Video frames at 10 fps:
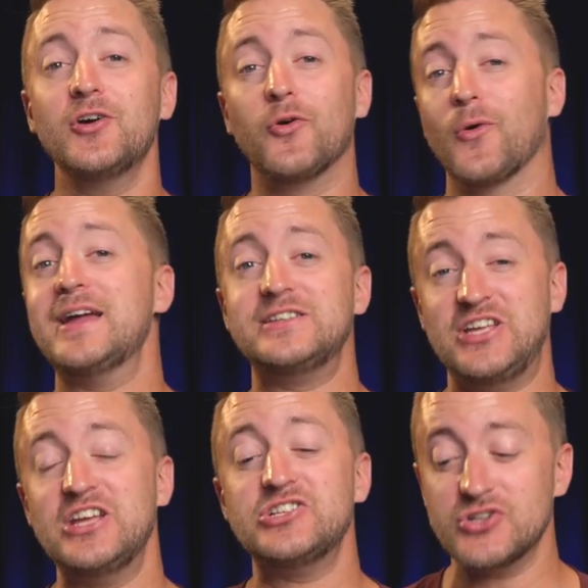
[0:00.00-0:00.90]
a great
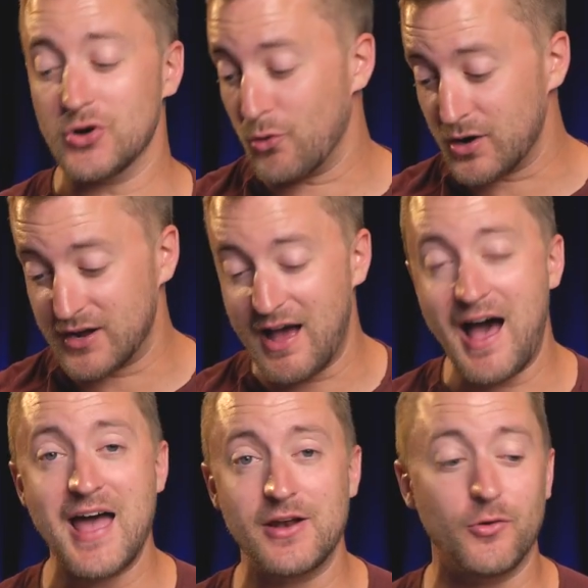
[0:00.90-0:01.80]
teacher or
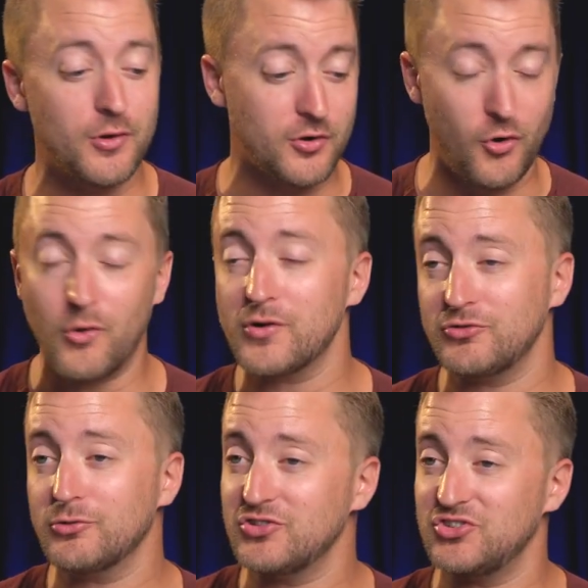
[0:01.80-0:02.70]
guide or course
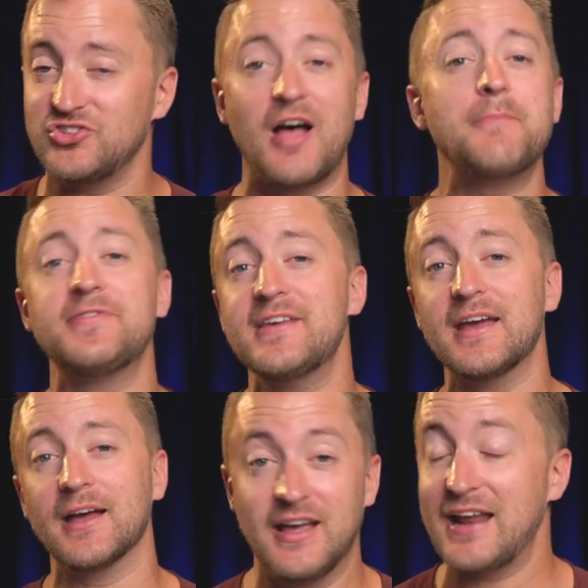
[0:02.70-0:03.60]
or
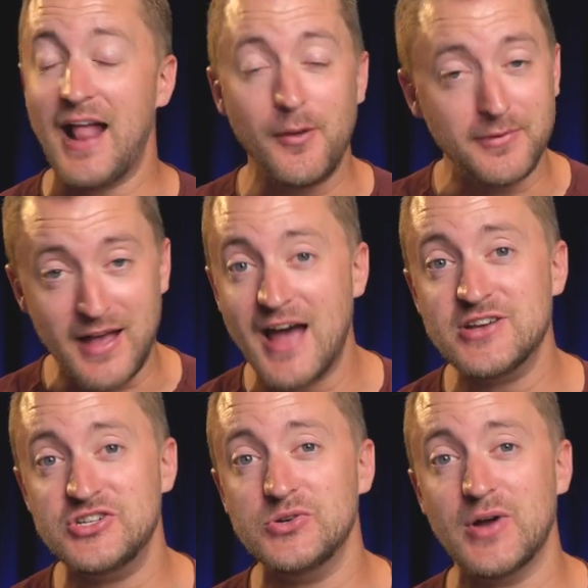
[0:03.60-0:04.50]
something that can help
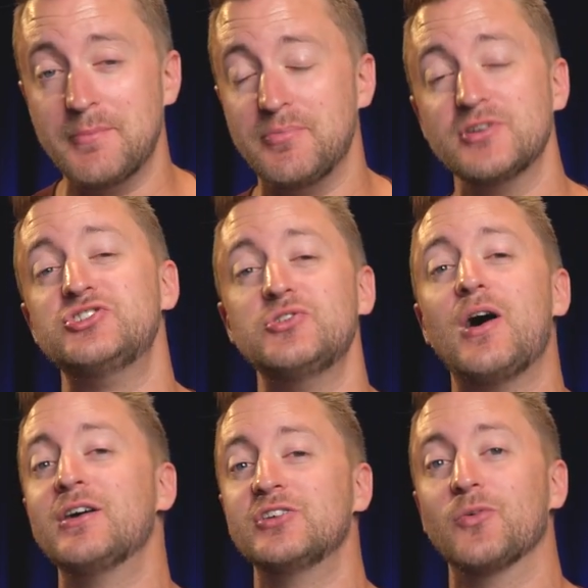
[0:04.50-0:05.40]
guide you and put you
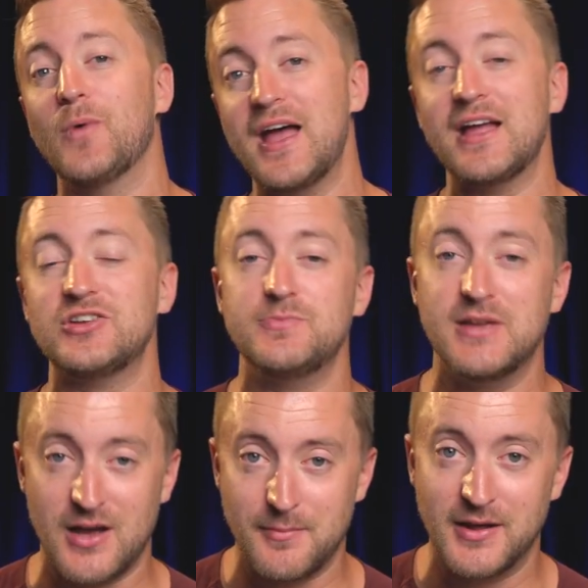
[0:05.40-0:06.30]
on your way to
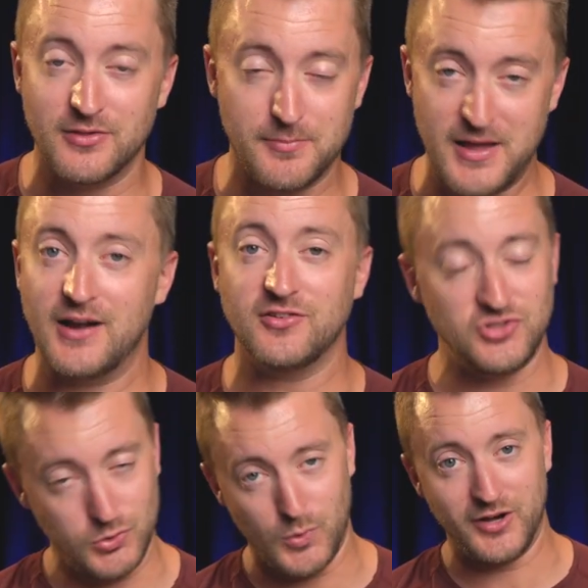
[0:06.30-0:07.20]
becoming the pianist
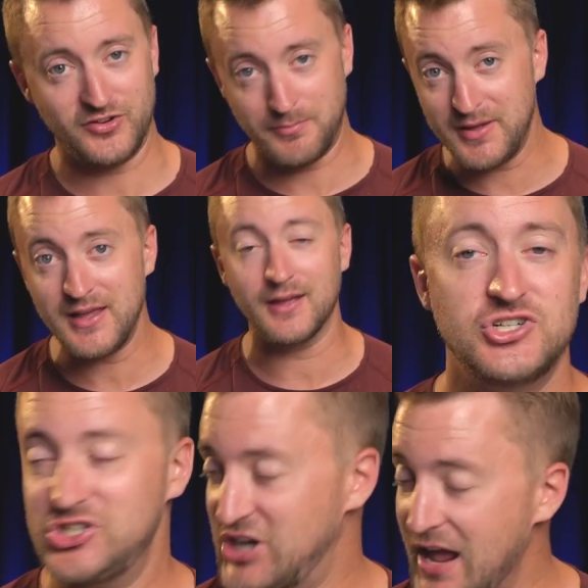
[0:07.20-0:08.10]
you want to be.
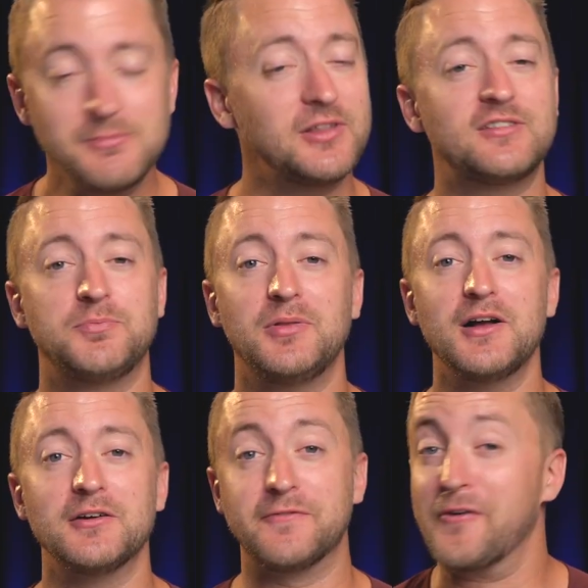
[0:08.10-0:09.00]
Shameless
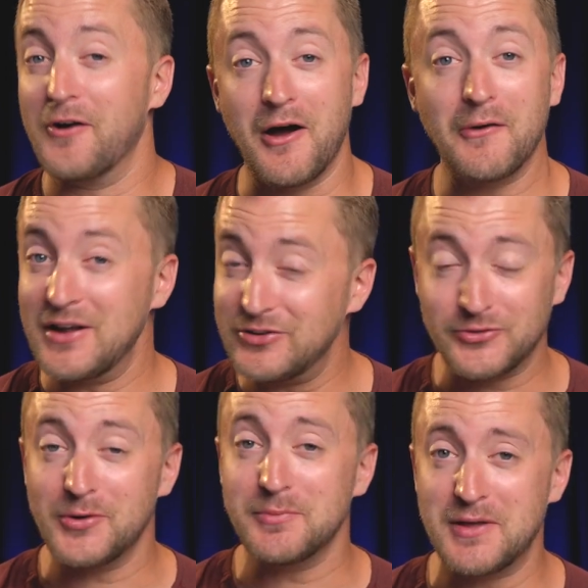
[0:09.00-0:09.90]
plug for our
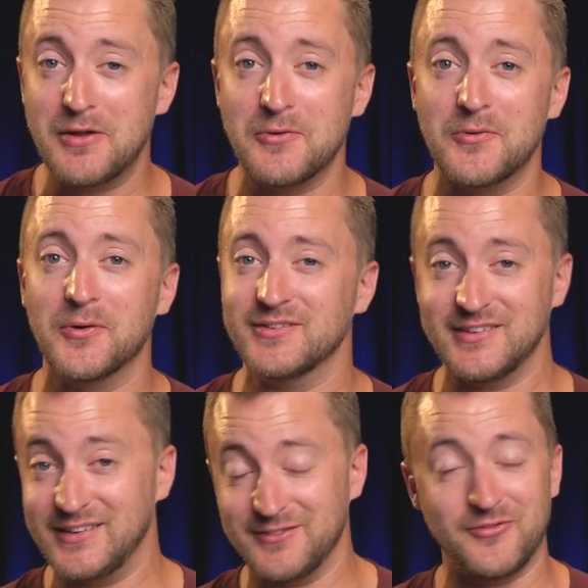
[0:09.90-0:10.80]
Intro to Piano course.
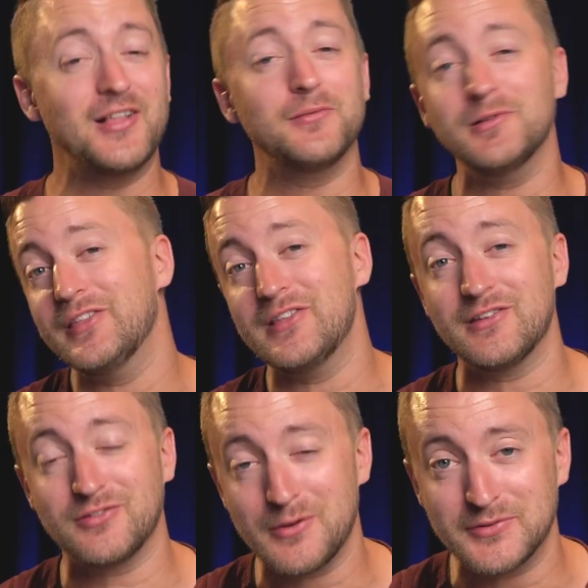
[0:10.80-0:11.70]
It is available in the
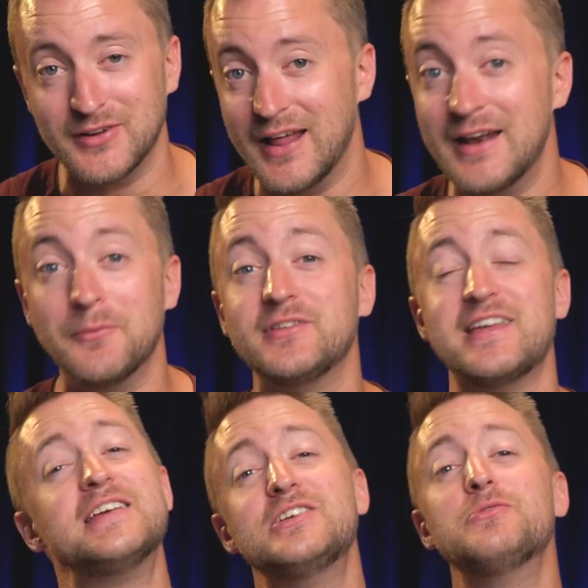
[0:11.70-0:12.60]
description, and it will
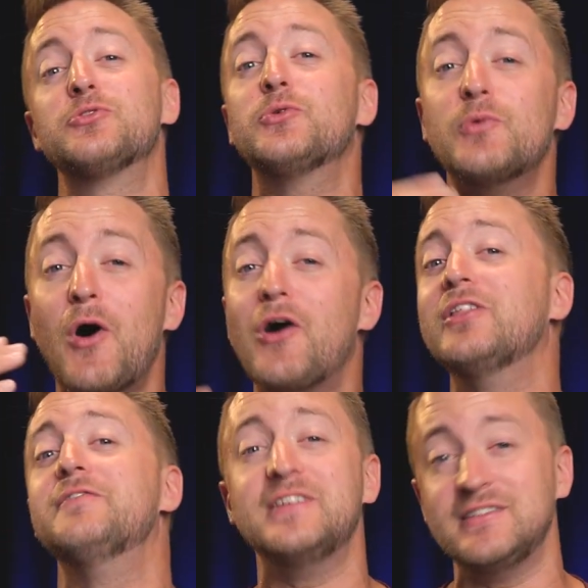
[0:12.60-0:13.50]
take you through all
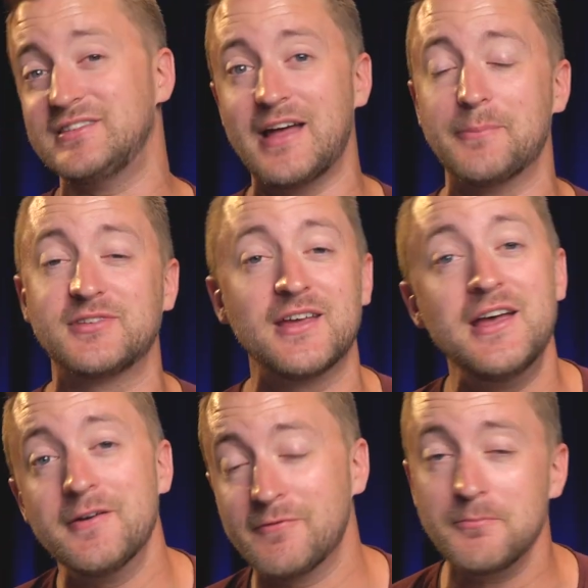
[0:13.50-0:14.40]
of these steps
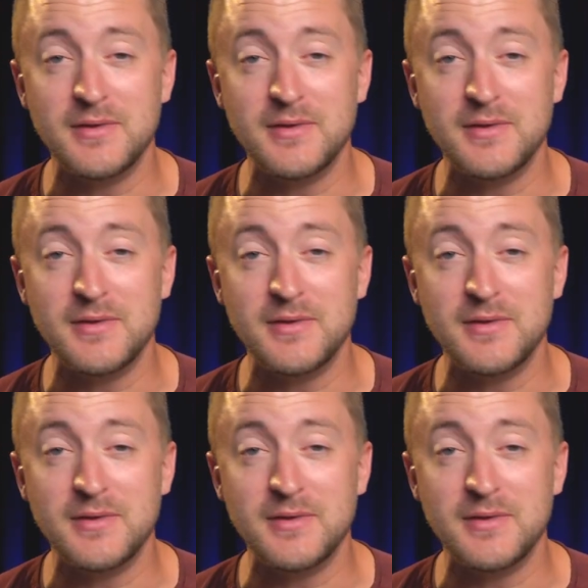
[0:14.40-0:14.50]
from